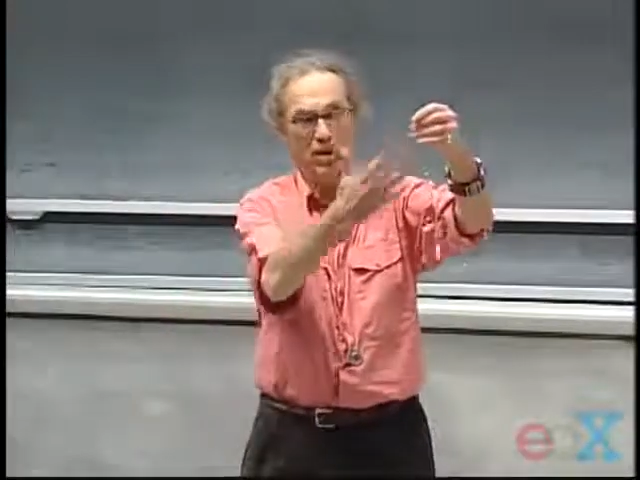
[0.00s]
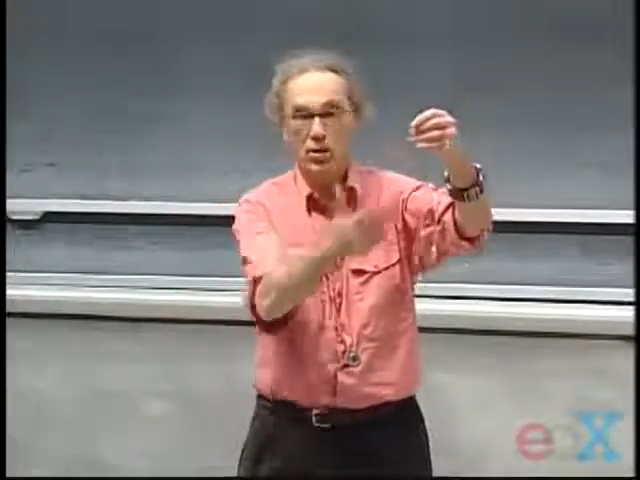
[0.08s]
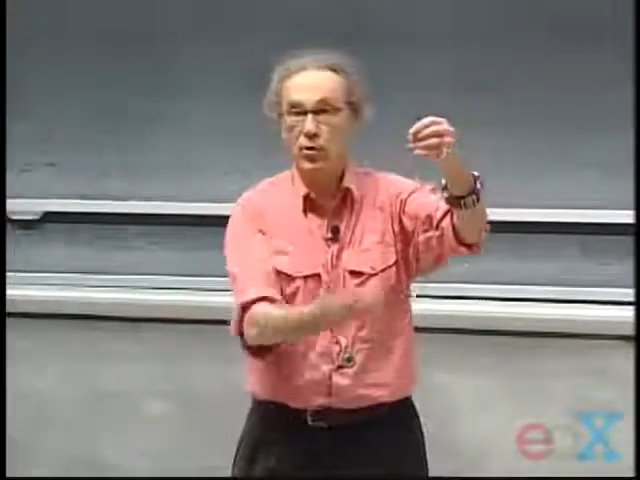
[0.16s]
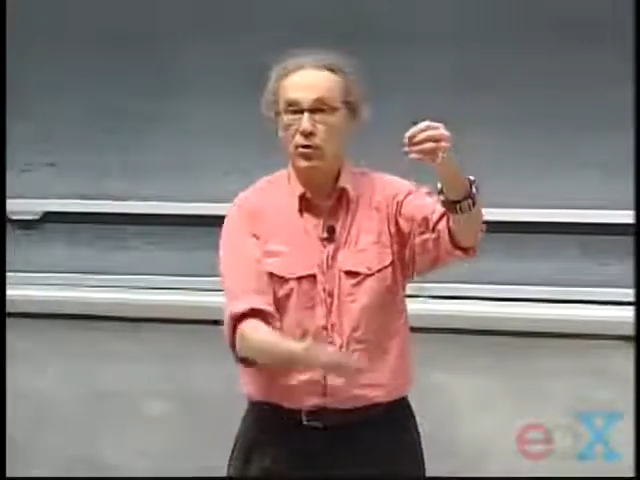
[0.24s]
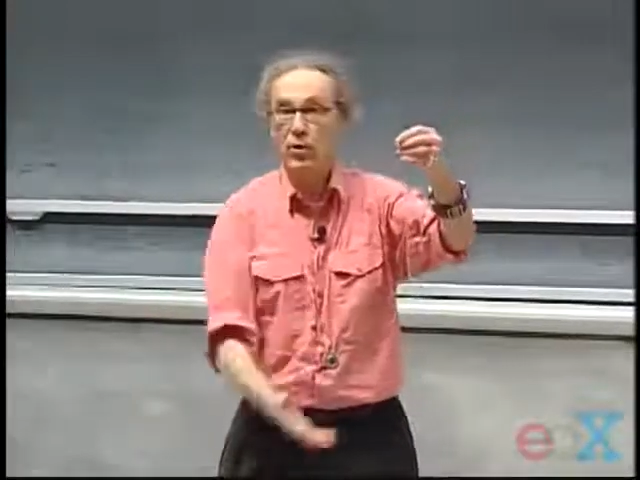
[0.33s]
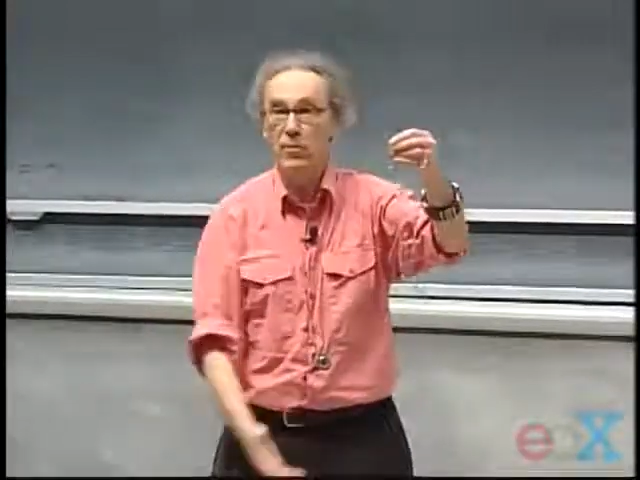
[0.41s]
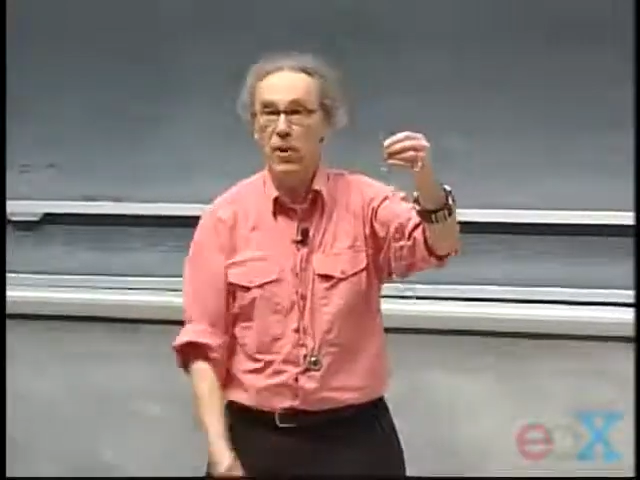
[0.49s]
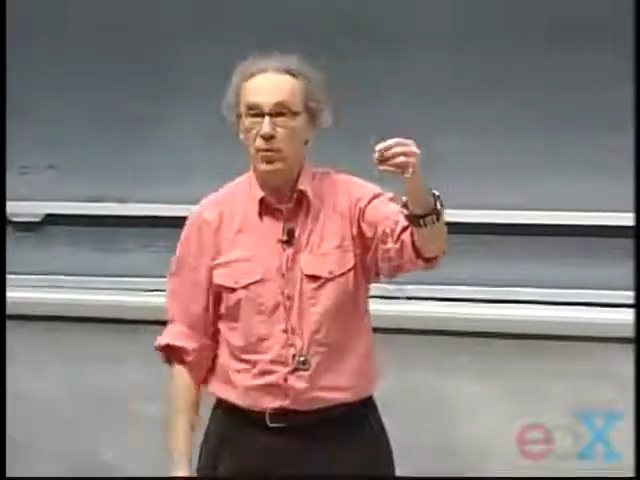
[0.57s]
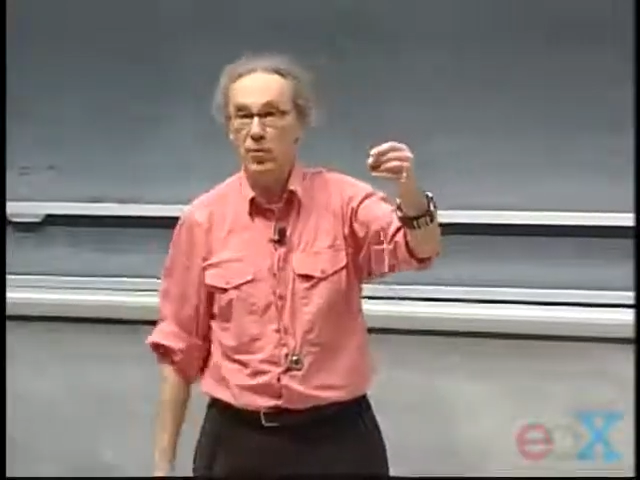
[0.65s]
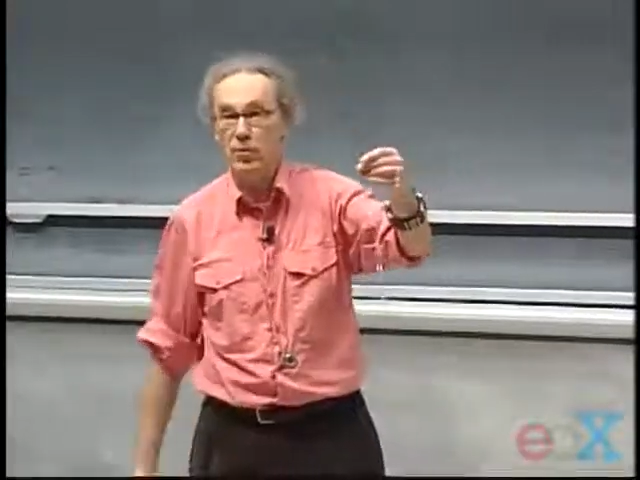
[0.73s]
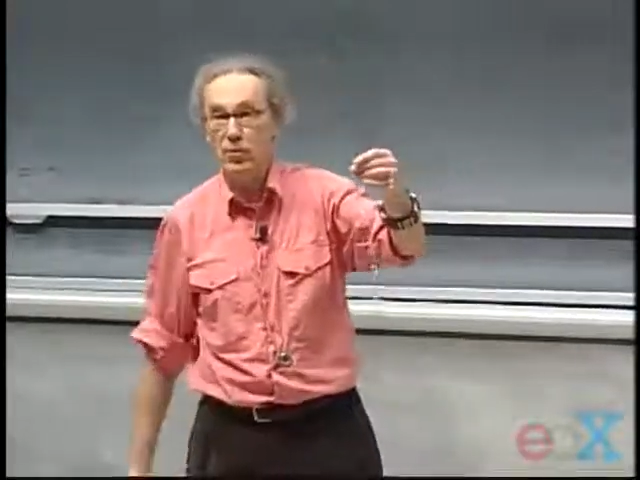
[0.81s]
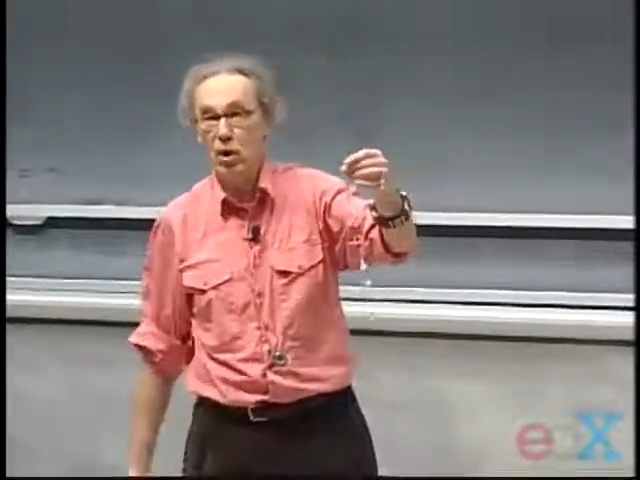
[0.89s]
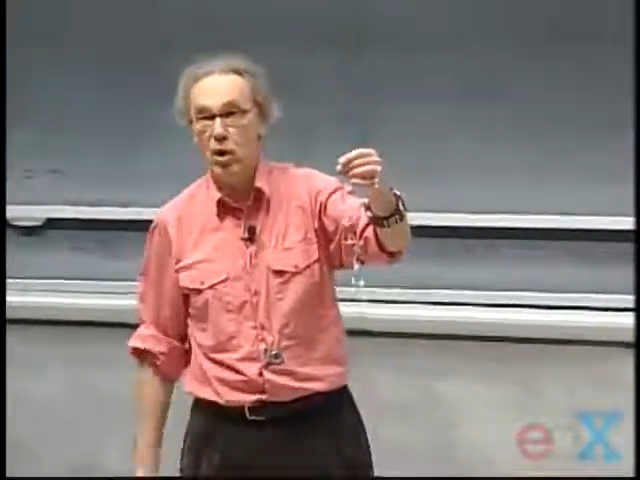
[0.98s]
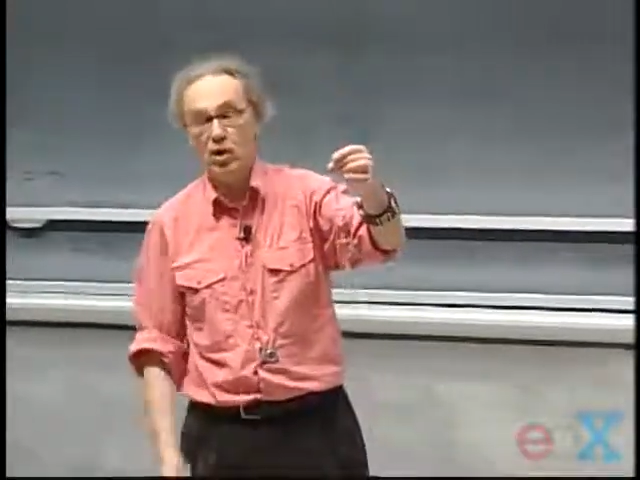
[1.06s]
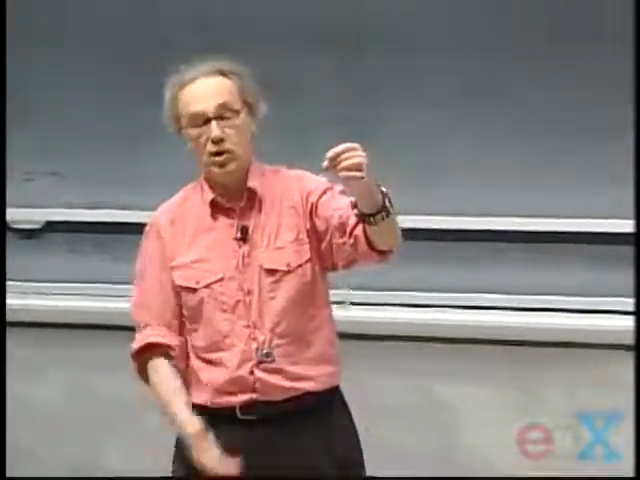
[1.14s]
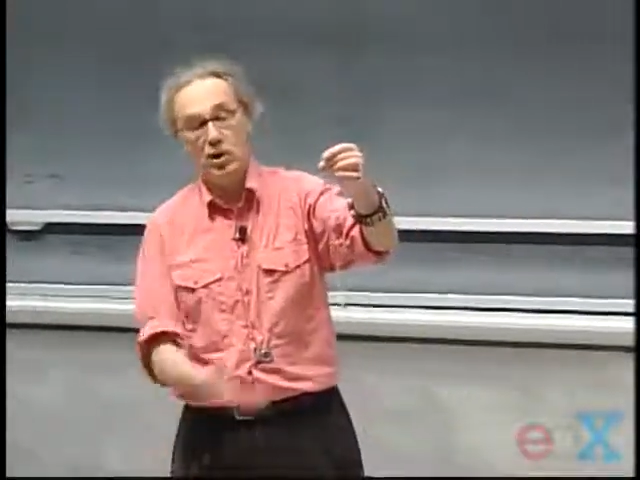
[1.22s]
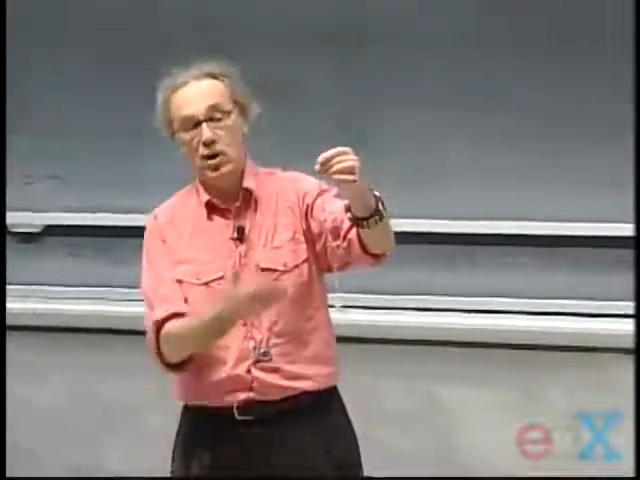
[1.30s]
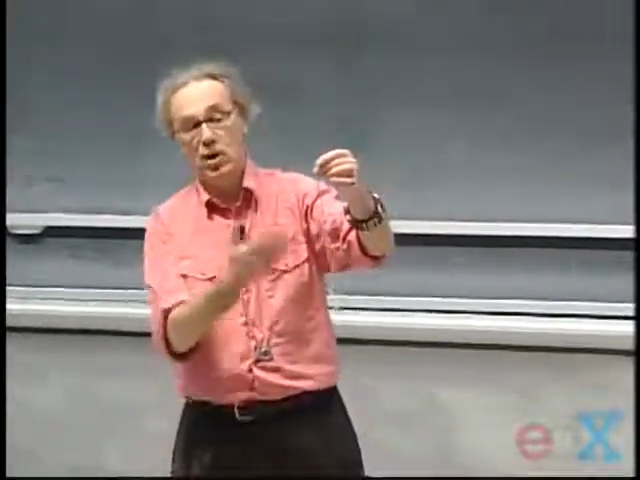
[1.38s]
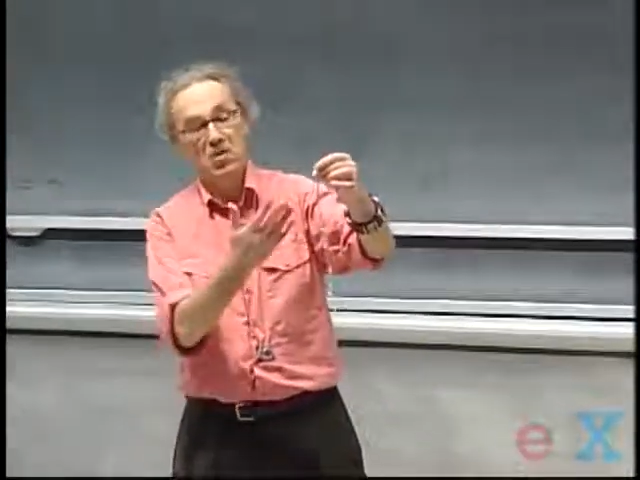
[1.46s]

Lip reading: certain amount of charge,